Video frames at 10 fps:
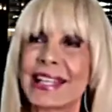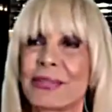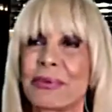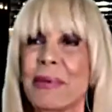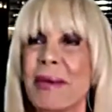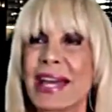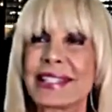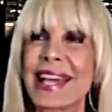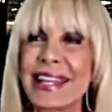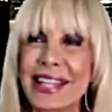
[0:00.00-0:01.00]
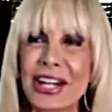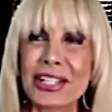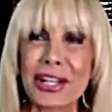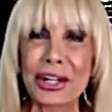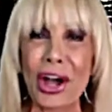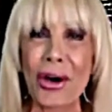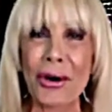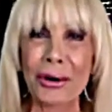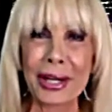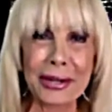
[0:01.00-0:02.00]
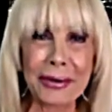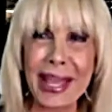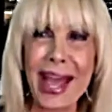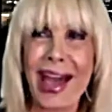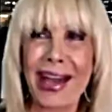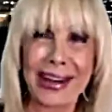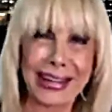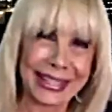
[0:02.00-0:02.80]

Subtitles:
we met 10 years ago. Here we are.